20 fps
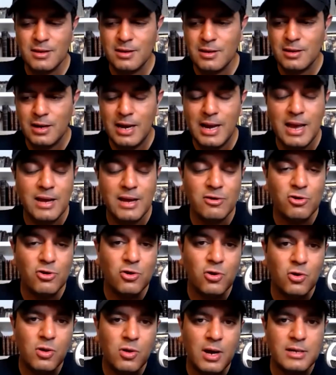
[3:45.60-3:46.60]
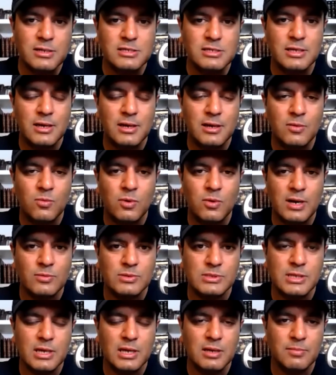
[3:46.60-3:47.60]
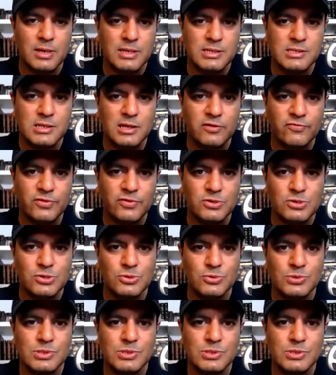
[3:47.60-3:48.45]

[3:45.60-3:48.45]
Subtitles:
I had no idea what I was getting myself into.